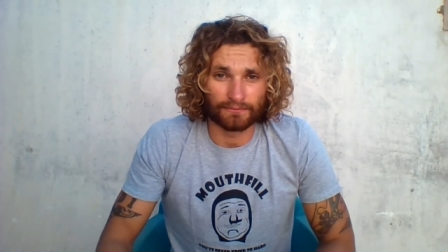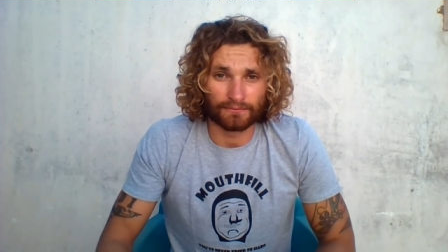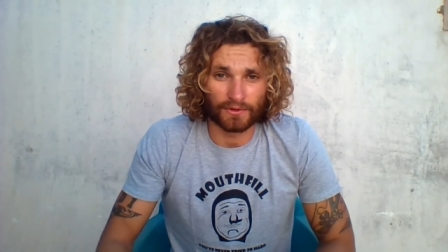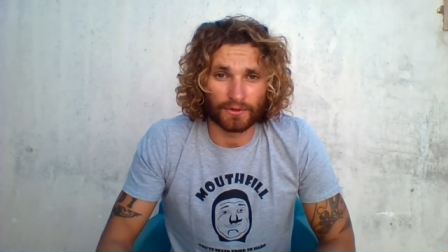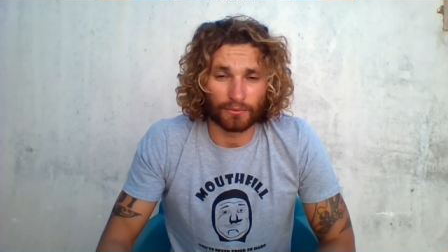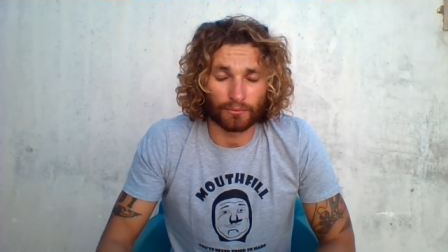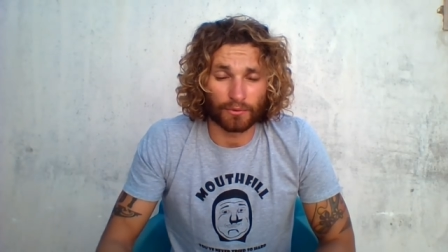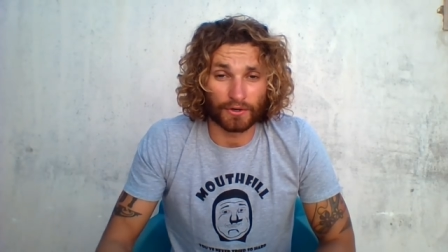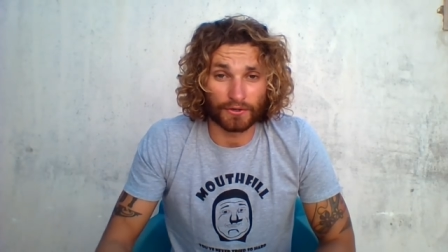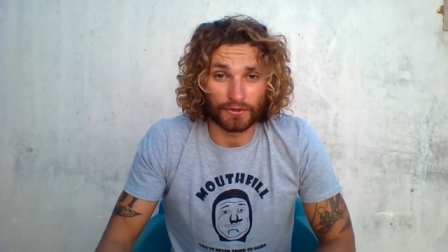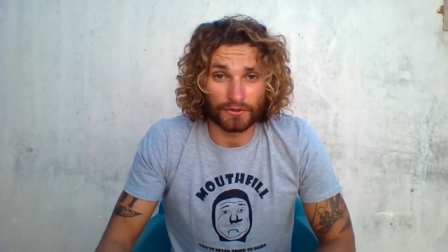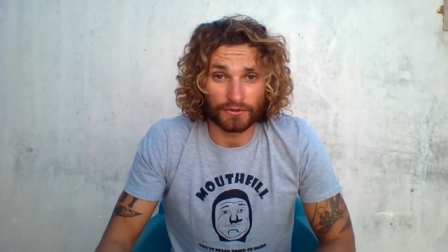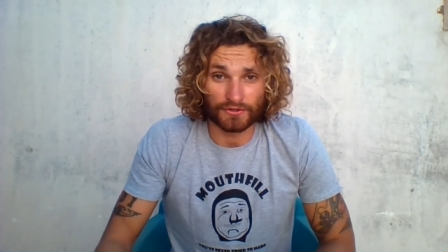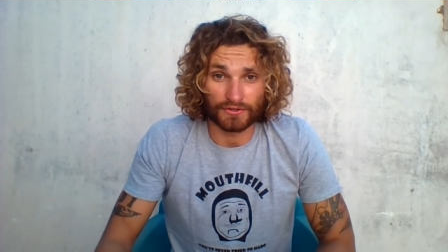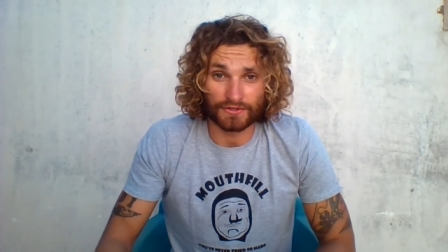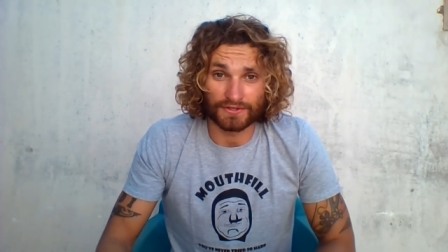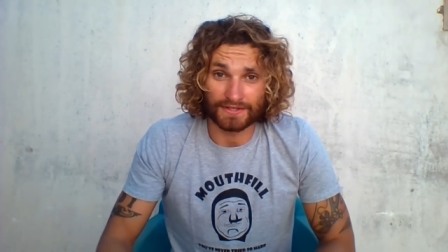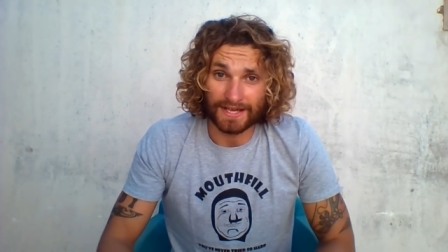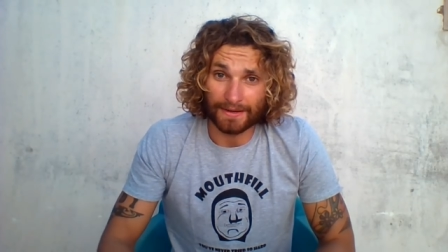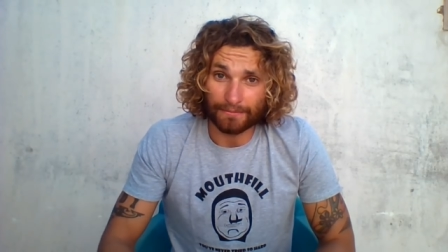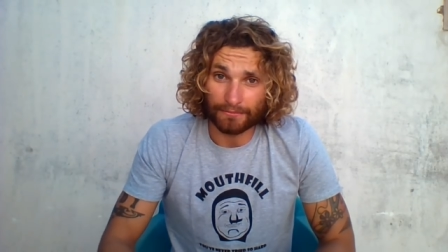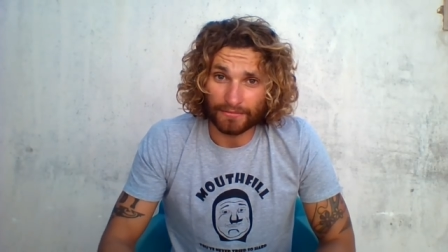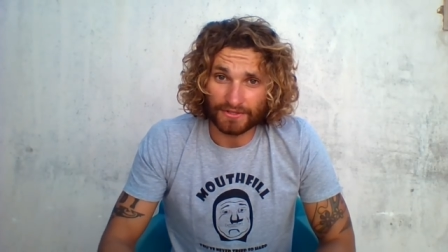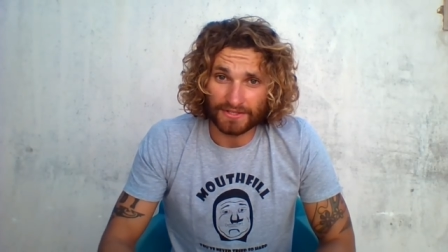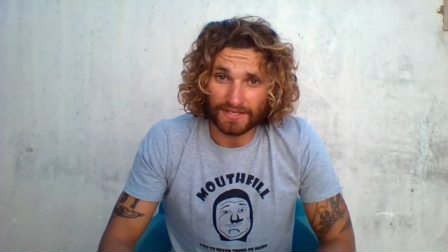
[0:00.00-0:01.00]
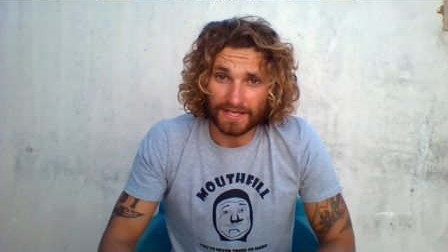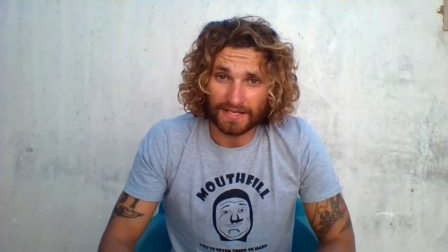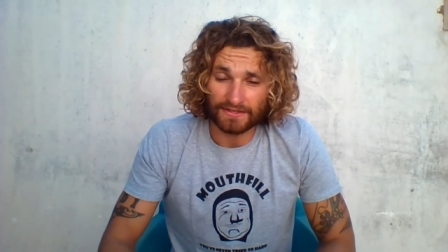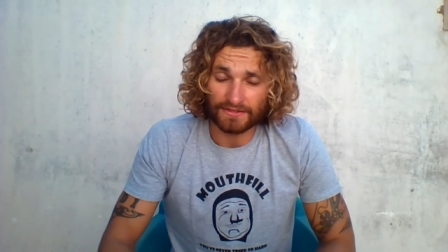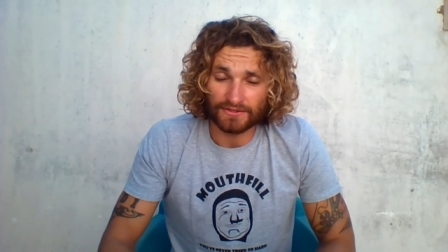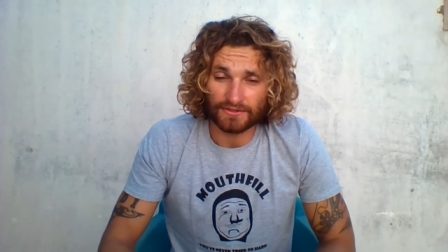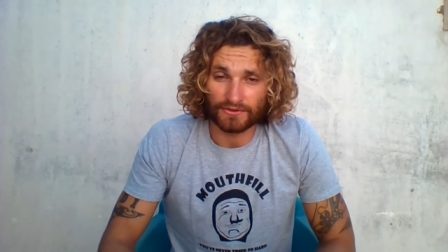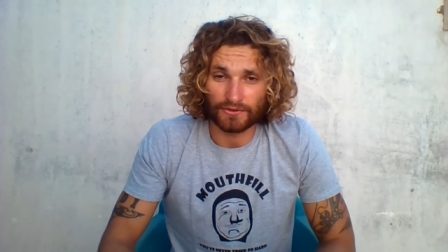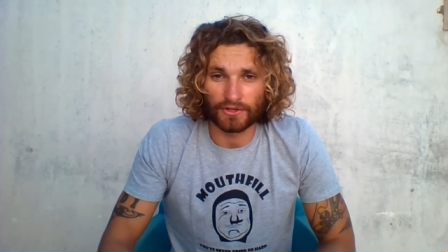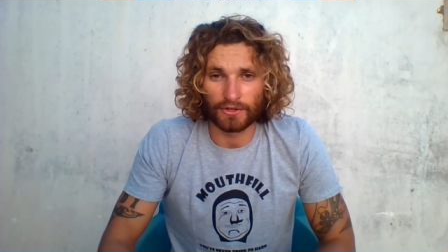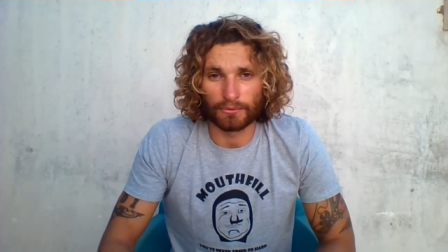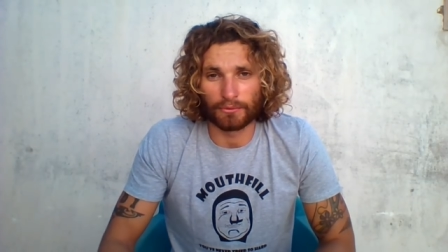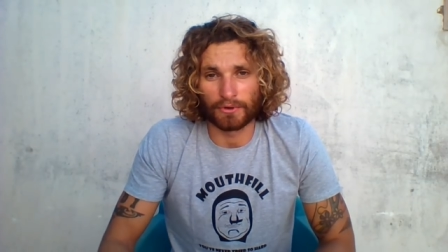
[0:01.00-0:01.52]
The one using
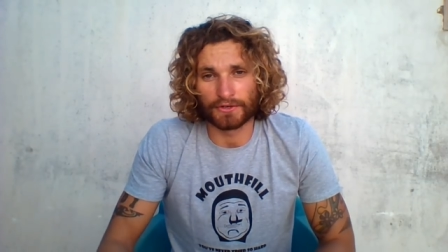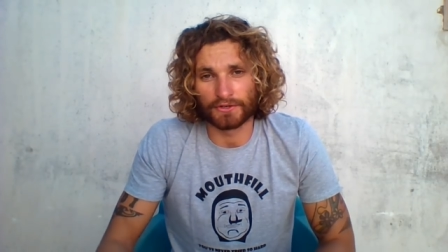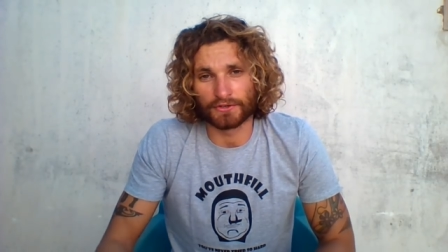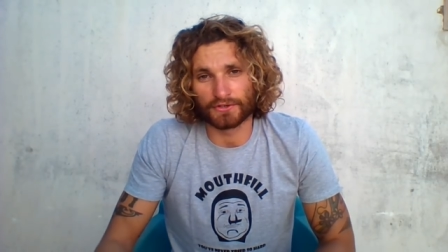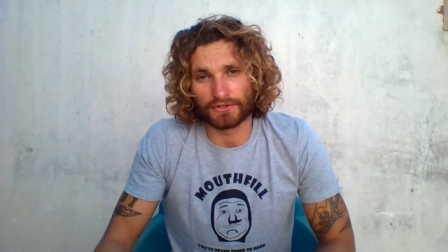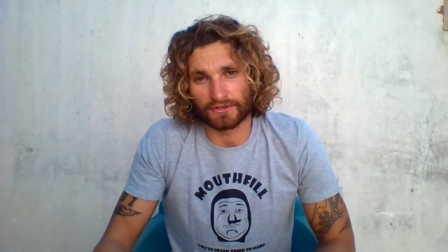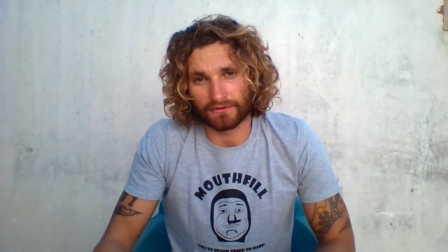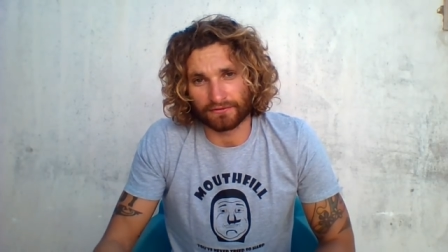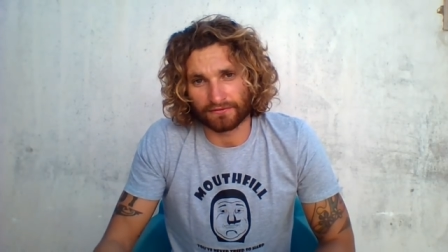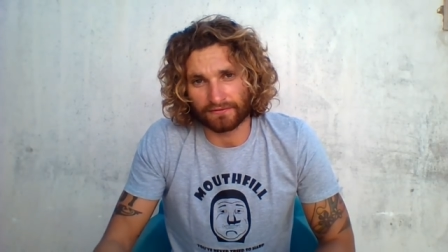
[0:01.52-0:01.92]
10% or the one using